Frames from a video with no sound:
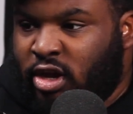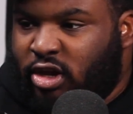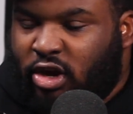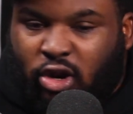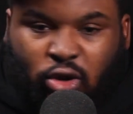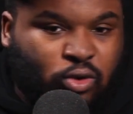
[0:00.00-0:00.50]

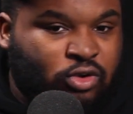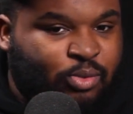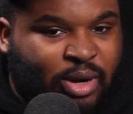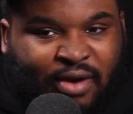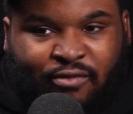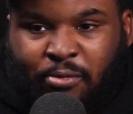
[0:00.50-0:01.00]
your clothes,
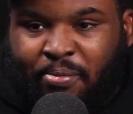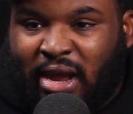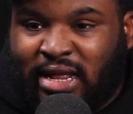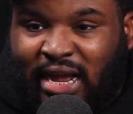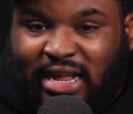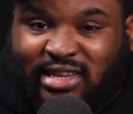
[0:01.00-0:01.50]
whatever. You
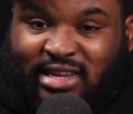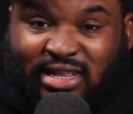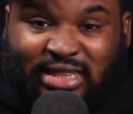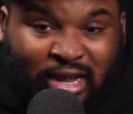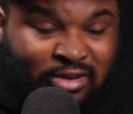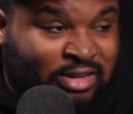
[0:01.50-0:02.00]
probably got
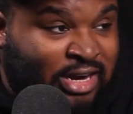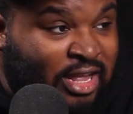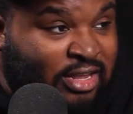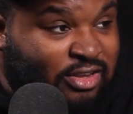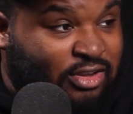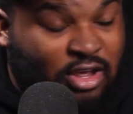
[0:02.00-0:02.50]

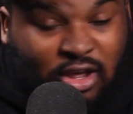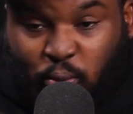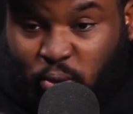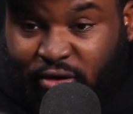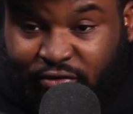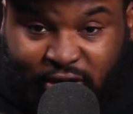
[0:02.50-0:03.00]
$10,000
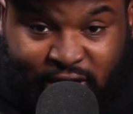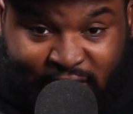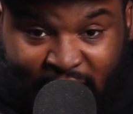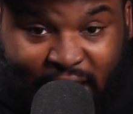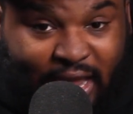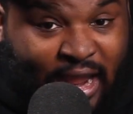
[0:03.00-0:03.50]
worth of
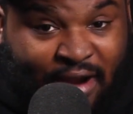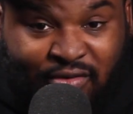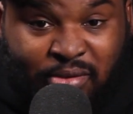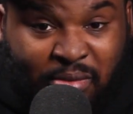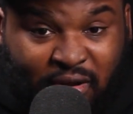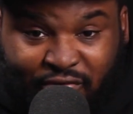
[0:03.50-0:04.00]
debt
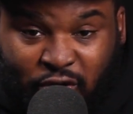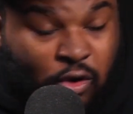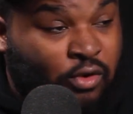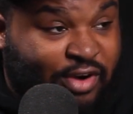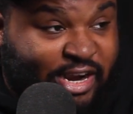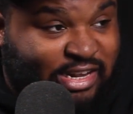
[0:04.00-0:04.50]
every month. Your
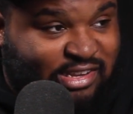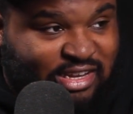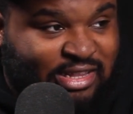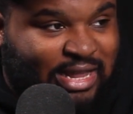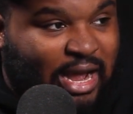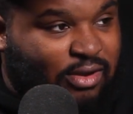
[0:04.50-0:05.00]
overhead is
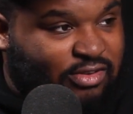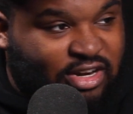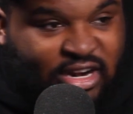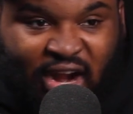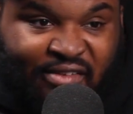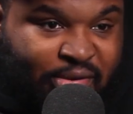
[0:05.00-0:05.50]
$10,000,
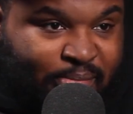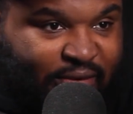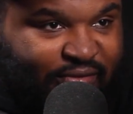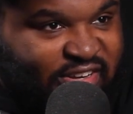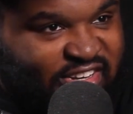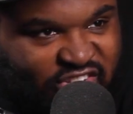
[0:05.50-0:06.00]
and every
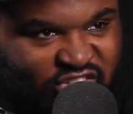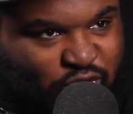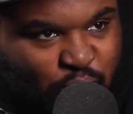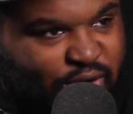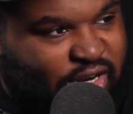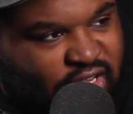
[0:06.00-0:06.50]
month it's just
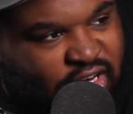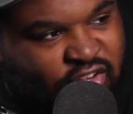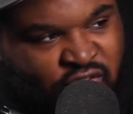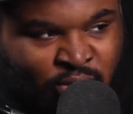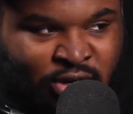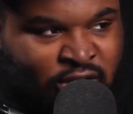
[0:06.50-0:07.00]
dwindling.
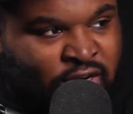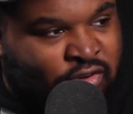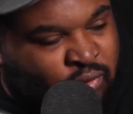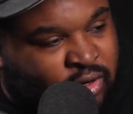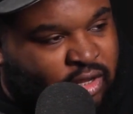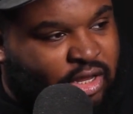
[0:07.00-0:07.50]

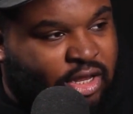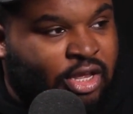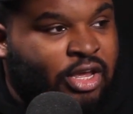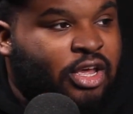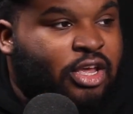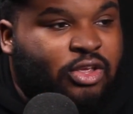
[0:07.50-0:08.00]

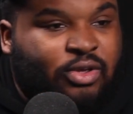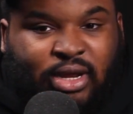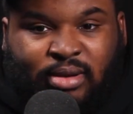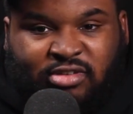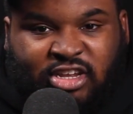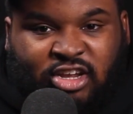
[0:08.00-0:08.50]
You get what
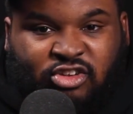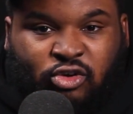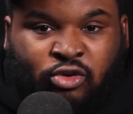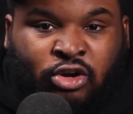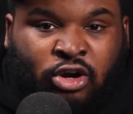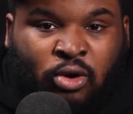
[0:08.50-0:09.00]
I'm saying? So
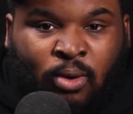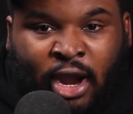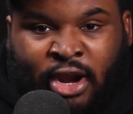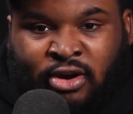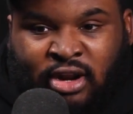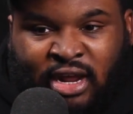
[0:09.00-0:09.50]
you're
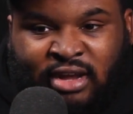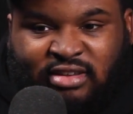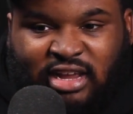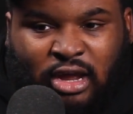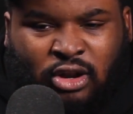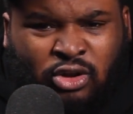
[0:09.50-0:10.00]
acquiring a
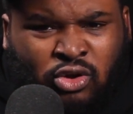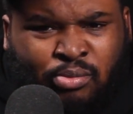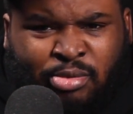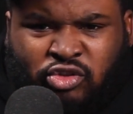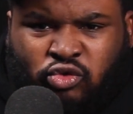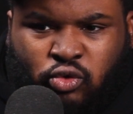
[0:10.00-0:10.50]
lifestyle a little
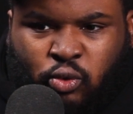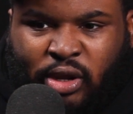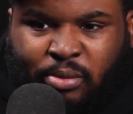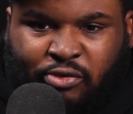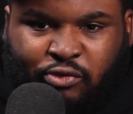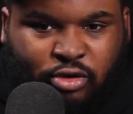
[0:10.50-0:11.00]
bit too
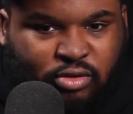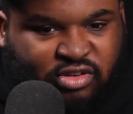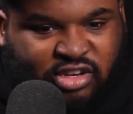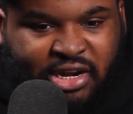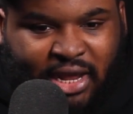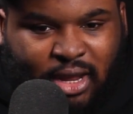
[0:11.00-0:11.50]
quick before you
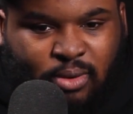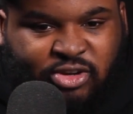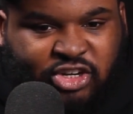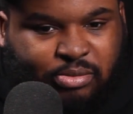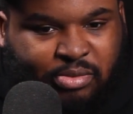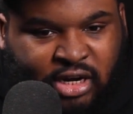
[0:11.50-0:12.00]
sit down with
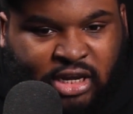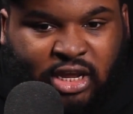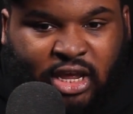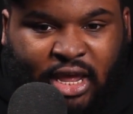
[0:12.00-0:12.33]
your money